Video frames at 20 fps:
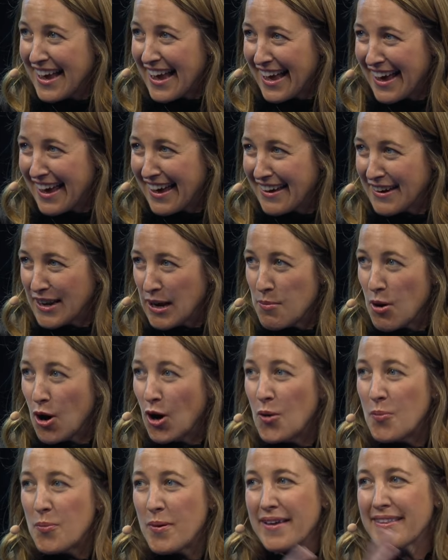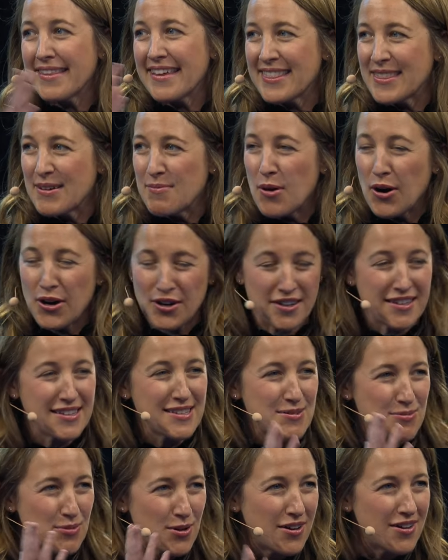And I'm hoping that the
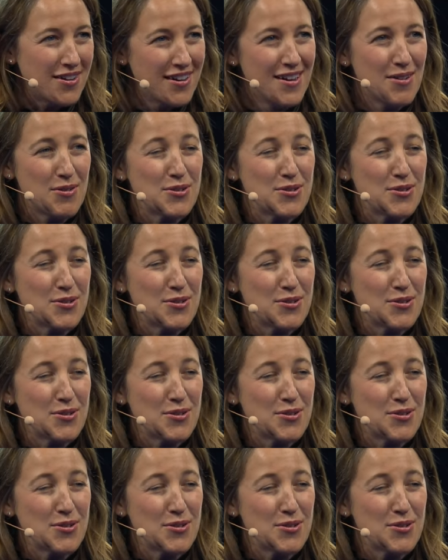markets will,